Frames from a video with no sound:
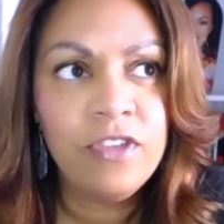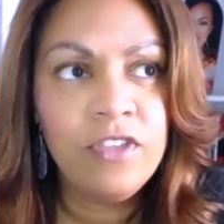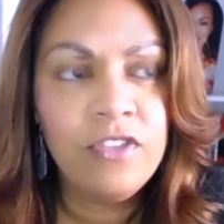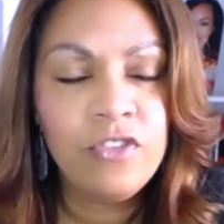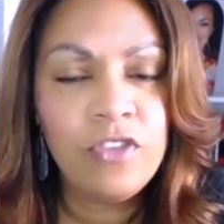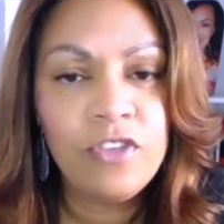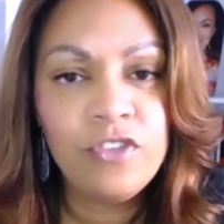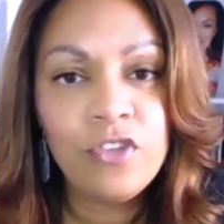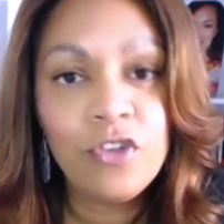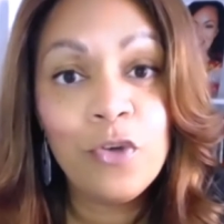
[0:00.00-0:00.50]

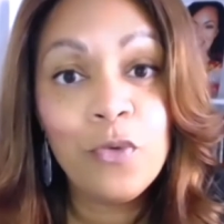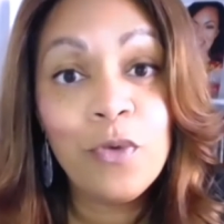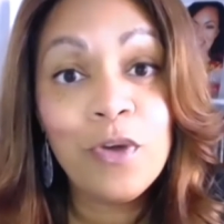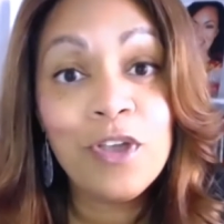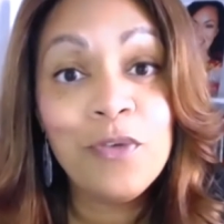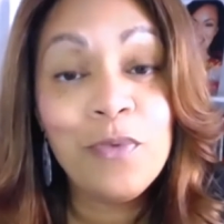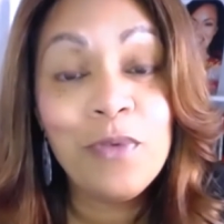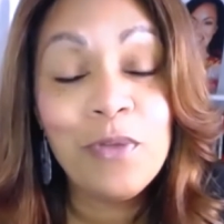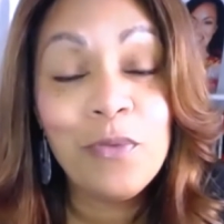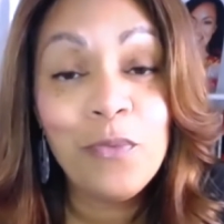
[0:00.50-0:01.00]
So I started
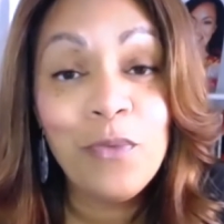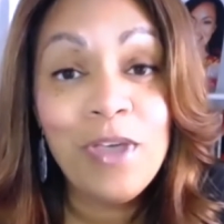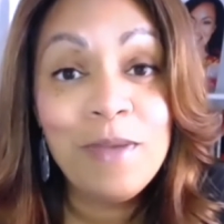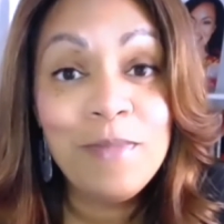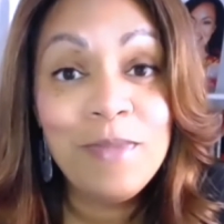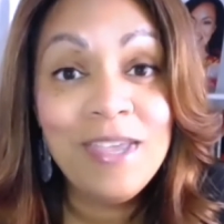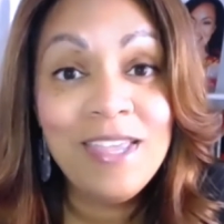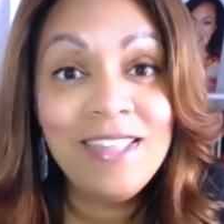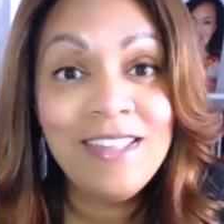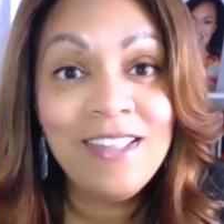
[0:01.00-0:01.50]
working with
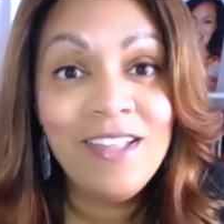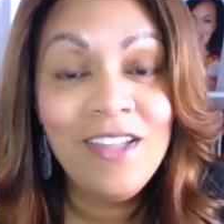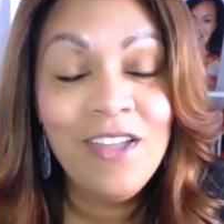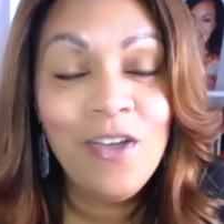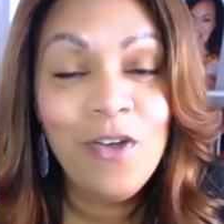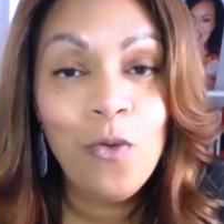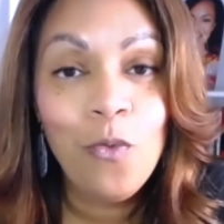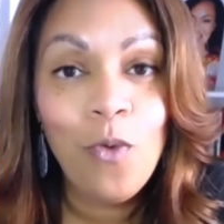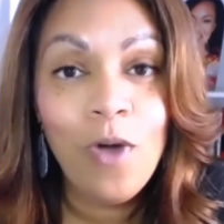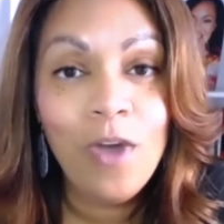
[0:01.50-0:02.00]
women
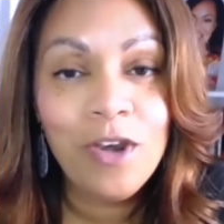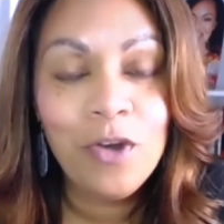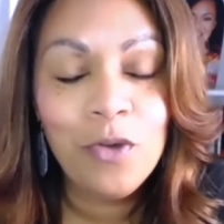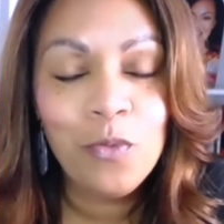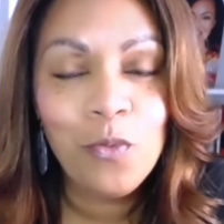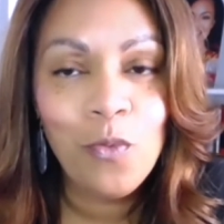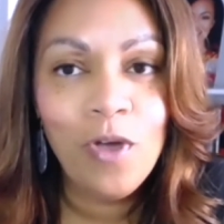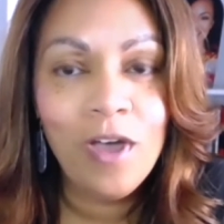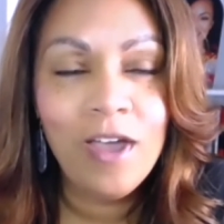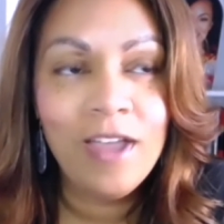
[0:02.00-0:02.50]
one
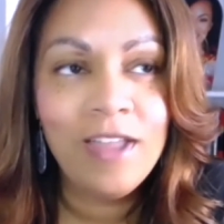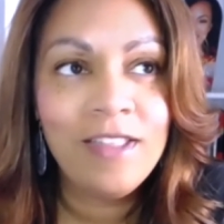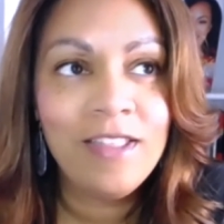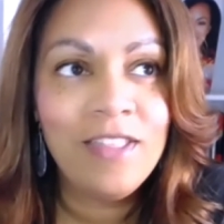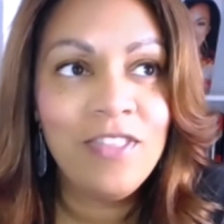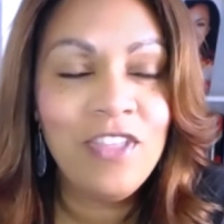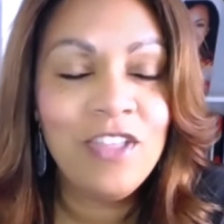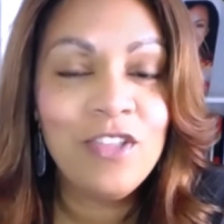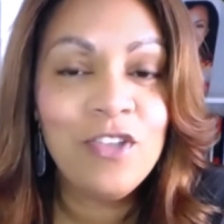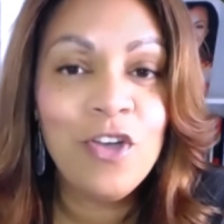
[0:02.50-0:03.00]
on one.
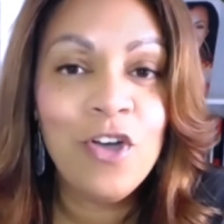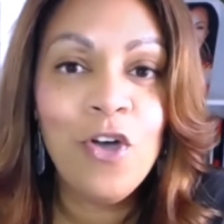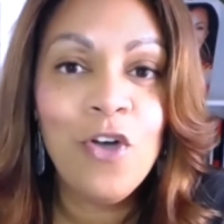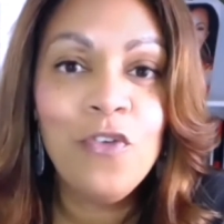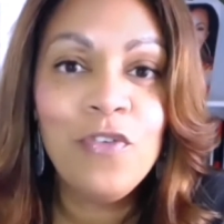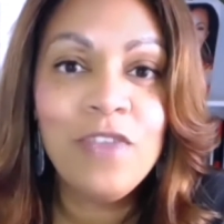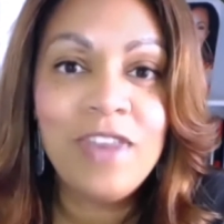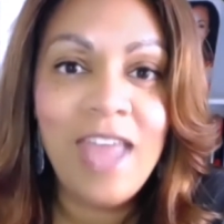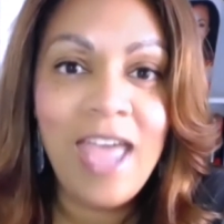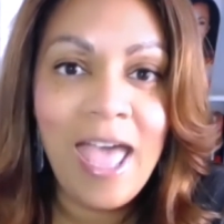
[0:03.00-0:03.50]
Then
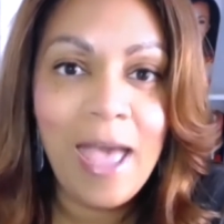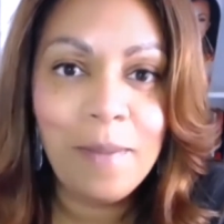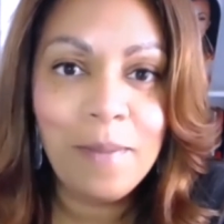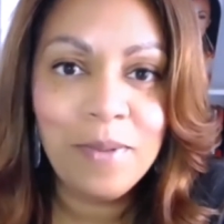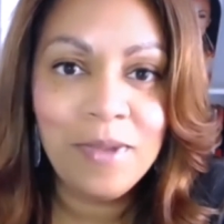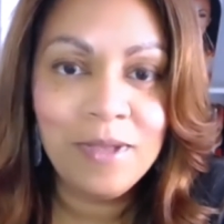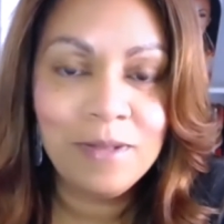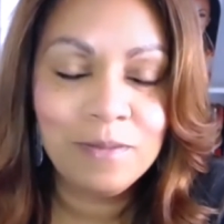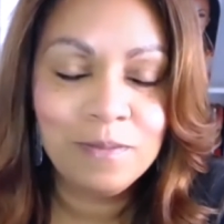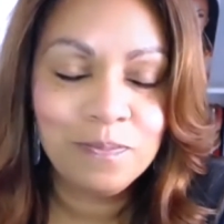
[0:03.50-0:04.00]
COVID
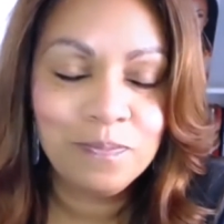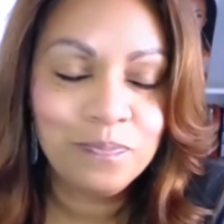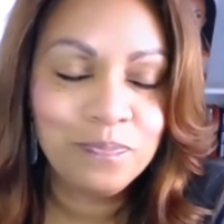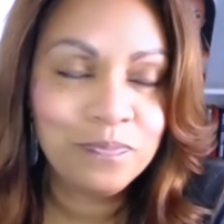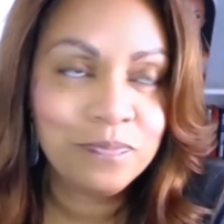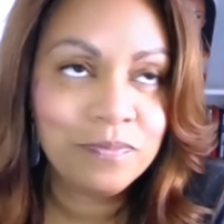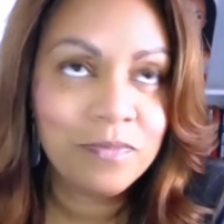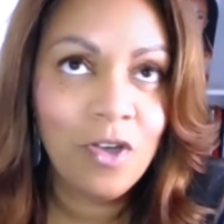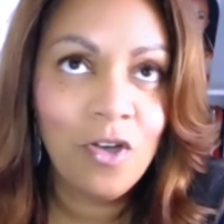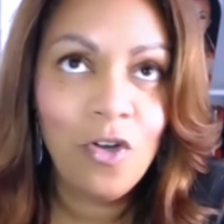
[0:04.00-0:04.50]
happened.
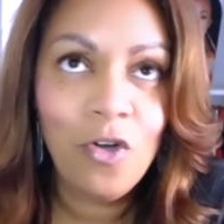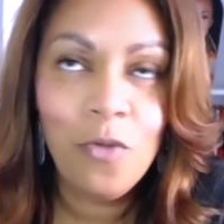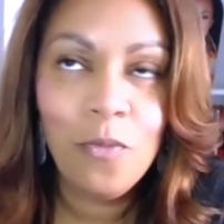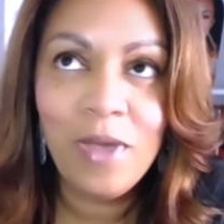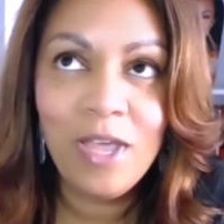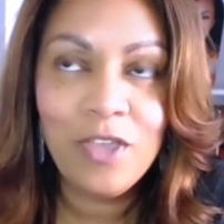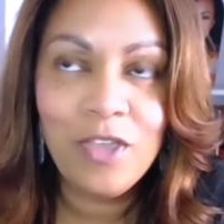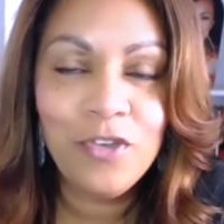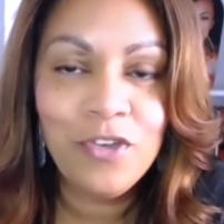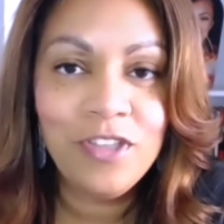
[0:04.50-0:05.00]
Oh
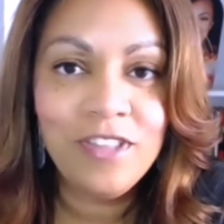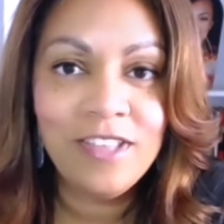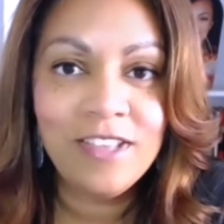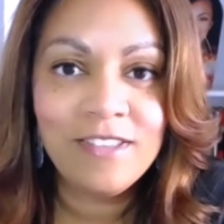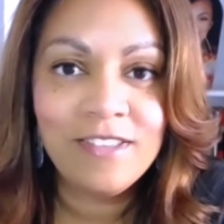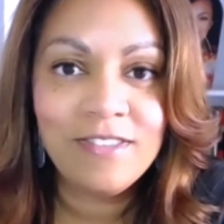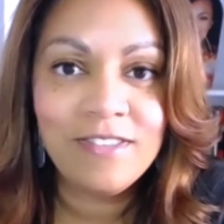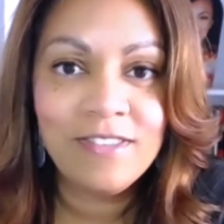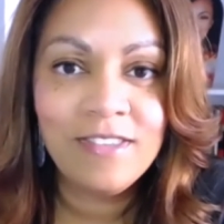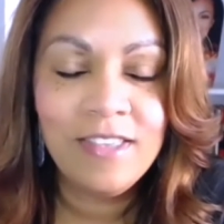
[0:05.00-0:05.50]
my
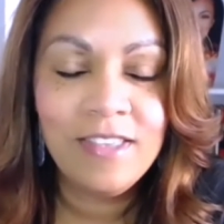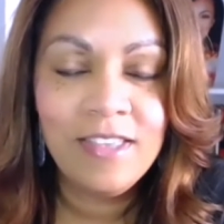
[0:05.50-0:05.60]
goodness.